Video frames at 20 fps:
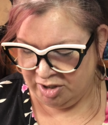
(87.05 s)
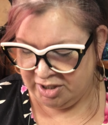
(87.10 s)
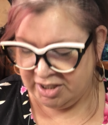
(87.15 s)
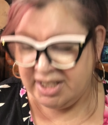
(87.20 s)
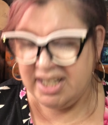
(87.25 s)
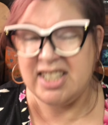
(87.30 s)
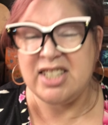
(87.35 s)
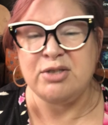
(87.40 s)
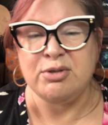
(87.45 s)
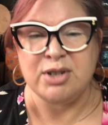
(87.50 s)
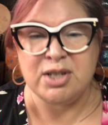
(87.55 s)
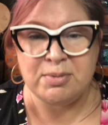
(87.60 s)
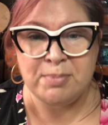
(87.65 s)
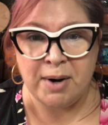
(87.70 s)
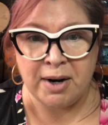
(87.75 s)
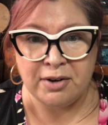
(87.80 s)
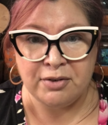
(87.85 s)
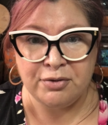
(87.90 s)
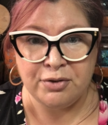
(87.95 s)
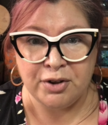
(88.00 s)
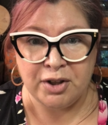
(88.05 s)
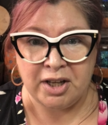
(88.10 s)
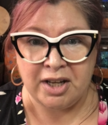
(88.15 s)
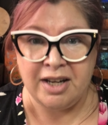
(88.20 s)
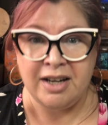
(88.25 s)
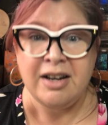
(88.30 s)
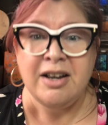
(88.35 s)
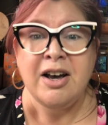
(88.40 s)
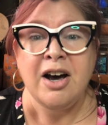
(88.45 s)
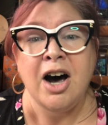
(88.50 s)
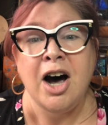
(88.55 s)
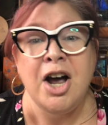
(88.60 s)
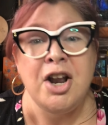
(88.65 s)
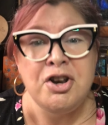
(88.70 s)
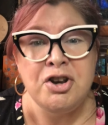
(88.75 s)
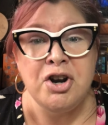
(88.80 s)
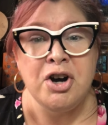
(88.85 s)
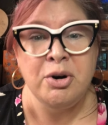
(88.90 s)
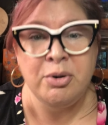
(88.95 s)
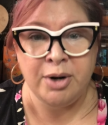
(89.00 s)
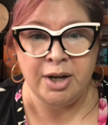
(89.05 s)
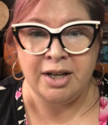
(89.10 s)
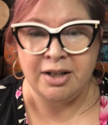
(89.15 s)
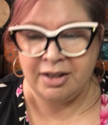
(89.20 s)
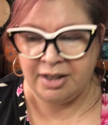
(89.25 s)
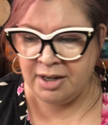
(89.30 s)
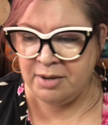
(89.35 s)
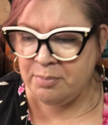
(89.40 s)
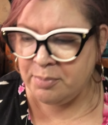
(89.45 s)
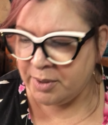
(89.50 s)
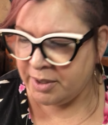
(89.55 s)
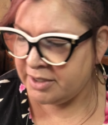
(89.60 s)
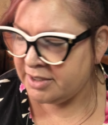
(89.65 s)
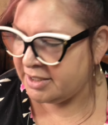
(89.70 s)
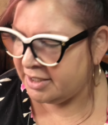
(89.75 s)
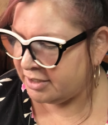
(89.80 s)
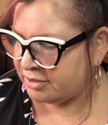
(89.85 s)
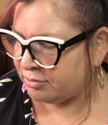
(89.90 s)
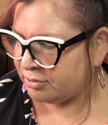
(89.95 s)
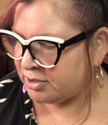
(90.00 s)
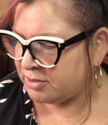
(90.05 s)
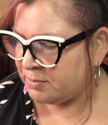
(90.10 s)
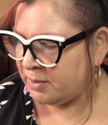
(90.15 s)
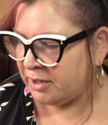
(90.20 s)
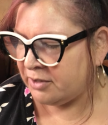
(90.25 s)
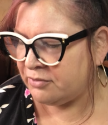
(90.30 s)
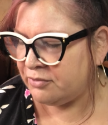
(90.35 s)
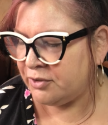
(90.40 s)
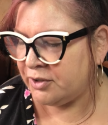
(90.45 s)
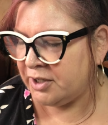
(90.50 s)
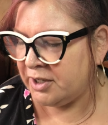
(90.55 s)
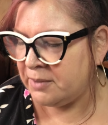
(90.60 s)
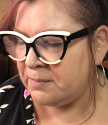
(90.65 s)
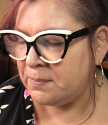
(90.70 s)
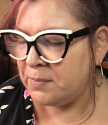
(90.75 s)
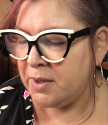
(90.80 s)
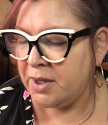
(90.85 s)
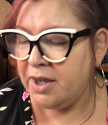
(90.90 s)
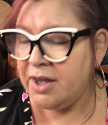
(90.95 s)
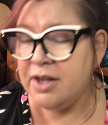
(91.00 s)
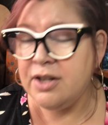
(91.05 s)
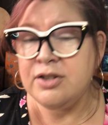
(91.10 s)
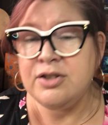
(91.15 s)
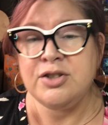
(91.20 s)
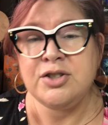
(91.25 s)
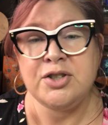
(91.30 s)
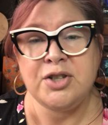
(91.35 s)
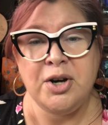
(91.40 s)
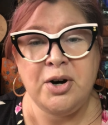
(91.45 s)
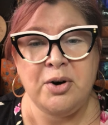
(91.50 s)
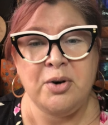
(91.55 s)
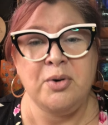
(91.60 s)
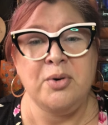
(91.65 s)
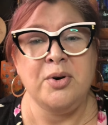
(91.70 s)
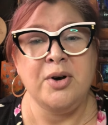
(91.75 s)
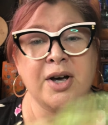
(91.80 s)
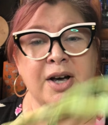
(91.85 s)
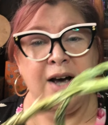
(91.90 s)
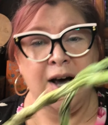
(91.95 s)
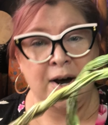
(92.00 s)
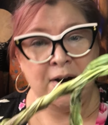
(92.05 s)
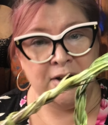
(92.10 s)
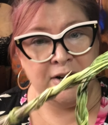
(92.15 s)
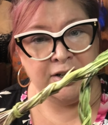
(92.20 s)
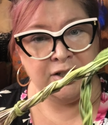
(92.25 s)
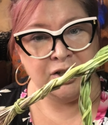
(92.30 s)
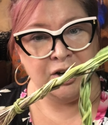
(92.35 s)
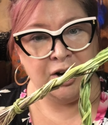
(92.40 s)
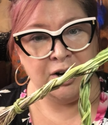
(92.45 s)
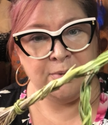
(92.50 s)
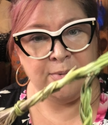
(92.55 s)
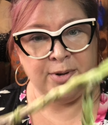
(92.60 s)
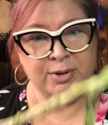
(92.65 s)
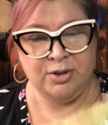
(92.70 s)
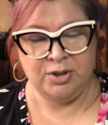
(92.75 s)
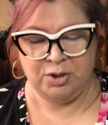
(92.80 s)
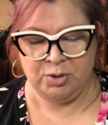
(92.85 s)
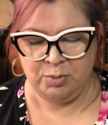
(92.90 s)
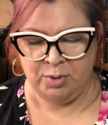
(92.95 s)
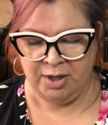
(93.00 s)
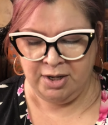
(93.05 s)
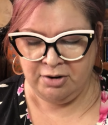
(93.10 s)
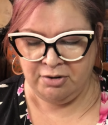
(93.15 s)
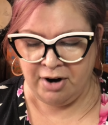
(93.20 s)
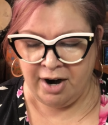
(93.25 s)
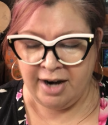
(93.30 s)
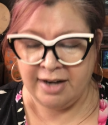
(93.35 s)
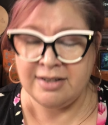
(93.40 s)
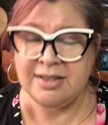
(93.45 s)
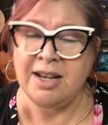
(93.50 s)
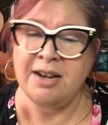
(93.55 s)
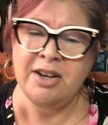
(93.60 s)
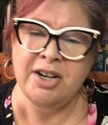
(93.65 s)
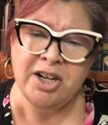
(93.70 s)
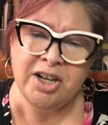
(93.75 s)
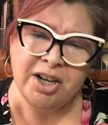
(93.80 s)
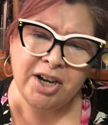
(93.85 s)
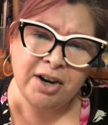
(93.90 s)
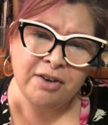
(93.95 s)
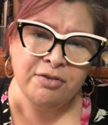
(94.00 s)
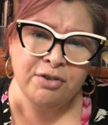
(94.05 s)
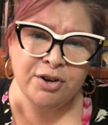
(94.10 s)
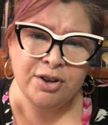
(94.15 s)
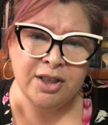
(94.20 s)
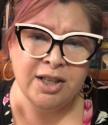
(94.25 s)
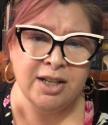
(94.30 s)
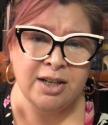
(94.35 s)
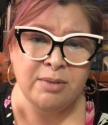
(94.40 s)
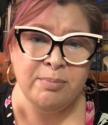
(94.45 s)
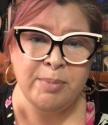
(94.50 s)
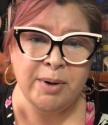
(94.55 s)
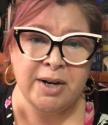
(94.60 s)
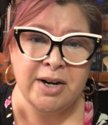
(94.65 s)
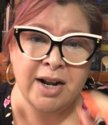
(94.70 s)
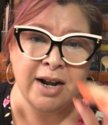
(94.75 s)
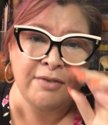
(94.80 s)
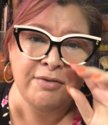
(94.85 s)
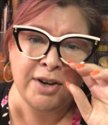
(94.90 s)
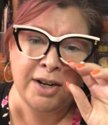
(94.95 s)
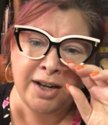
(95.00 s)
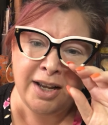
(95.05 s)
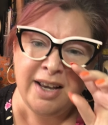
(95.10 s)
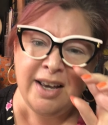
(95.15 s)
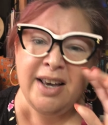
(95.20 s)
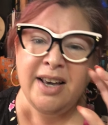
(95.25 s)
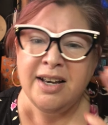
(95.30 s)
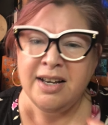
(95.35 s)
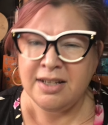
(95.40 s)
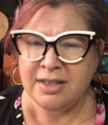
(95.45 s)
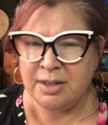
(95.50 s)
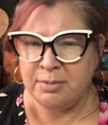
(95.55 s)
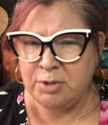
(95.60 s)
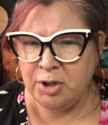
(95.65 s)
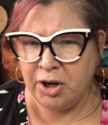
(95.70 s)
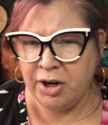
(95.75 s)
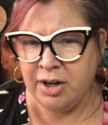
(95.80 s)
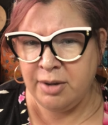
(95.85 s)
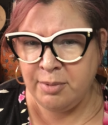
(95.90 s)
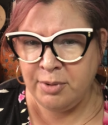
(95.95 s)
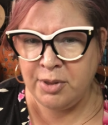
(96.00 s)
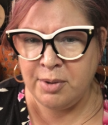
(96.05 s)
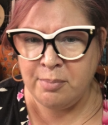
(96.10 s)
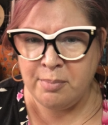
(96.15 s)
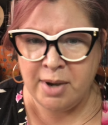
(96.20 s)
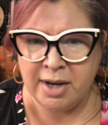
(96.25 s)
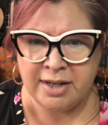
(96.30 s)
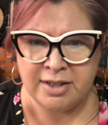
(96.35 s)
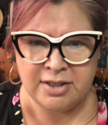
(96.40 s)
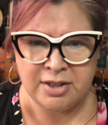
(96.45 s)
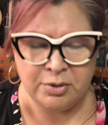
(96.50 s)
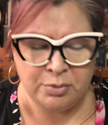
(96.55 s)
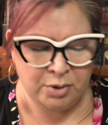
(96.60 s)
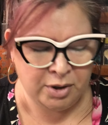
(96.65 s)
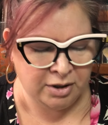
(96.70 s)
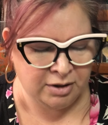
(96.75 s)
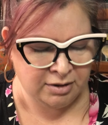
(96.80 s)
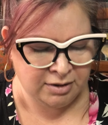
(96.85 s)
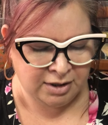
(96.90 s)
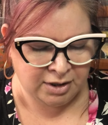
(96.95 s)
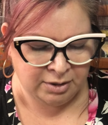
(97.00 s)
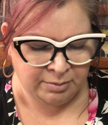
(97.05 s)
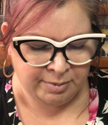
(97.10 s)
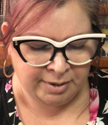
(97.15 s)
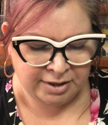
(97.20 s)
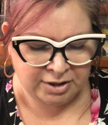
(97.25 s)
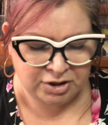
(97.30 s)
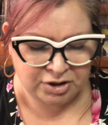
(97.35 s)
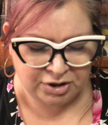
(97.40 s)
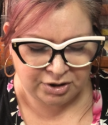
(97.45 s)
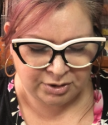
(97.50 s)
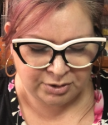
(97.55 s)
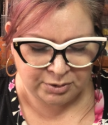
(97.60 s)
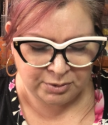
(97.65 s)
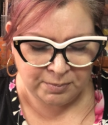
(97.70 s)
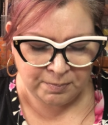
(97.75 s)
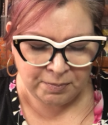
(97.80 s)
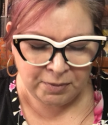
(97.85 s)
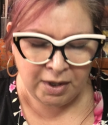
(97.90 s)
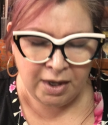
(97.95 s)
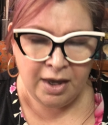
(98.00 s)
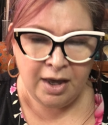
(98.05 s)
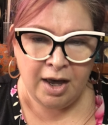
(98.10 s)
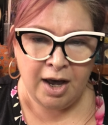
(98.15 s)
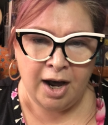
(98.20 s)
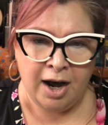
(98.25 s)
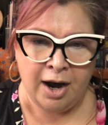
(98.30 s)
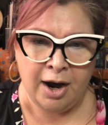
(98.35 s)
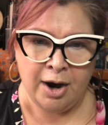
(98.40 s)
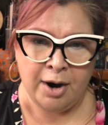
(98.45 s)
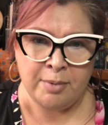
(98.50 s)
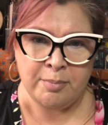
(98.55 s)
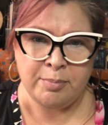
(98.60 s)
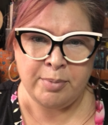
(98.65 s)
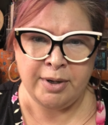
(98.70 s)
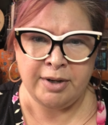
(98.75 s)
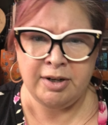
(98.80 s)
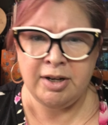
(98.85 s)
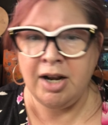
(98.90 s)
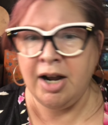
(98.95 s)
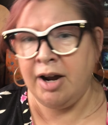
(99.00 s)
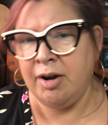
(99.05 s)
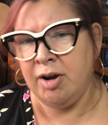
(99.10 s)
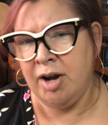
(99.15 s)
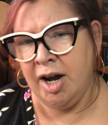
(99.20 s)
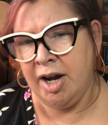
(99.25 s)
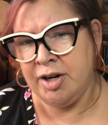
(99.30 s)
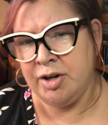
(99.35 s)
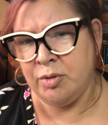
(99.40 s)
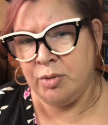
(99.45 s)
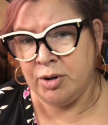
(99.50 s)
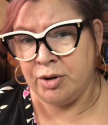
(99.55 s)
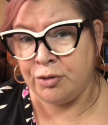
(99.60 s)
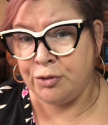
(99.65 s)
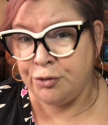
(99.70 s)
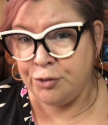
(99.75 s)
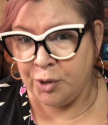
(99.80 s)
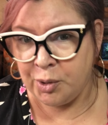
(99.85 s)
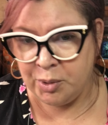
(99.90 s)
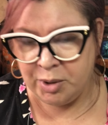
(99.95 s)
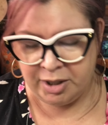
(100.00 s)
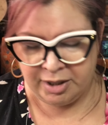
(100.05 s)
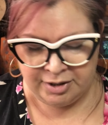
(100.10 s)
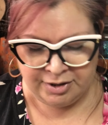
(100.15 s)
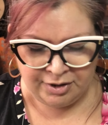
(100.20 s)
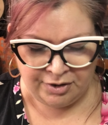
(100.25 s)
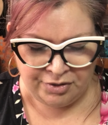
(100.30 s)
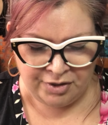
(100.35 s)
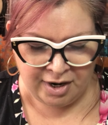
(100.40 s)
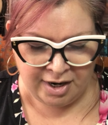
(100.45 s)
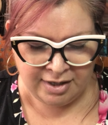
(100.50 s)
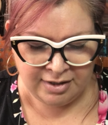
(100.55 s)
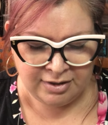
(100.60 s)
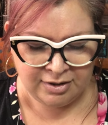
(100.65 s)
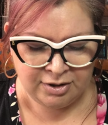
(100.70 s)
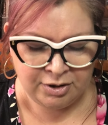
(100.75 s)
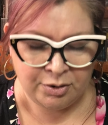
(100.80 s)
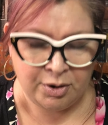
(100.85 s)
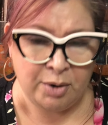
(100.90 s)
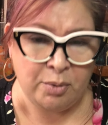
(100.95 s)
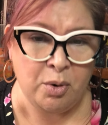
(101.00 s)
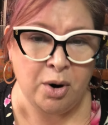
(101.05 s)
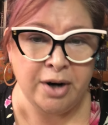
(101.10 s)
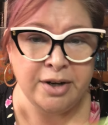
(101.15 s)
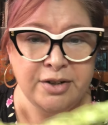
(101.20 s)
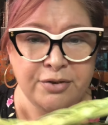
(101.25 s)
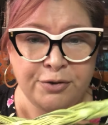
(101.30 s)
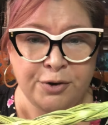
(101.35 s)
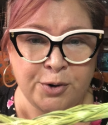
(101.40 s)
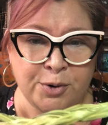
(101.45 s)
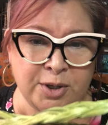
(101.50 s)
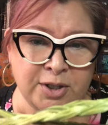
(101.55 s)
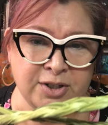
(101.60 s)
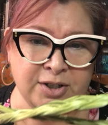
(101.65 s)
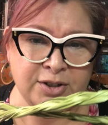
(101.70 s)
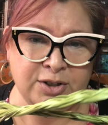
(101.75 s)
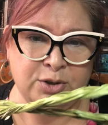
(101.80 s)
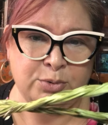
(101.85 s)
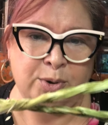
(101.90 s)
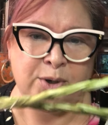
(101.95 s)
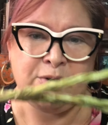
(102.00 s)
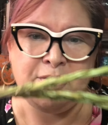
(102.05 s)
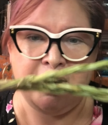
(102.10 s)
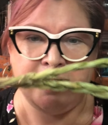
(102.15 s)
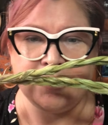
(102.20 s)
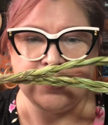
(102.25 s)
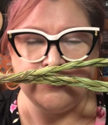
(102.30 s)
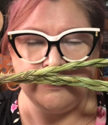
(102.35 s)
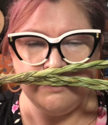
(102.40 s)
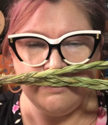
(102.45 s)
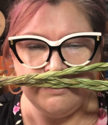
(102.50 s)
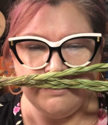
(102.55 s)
disrespectfully, unknowingly, but disrespectfully. So I'm going to talk about sweetgrass. I'm going to cover a little bit of it because I'm talking about the medicine wheel a little bit too, um, but I, I don't want to focus on that. So I want to focus on sweetgrass.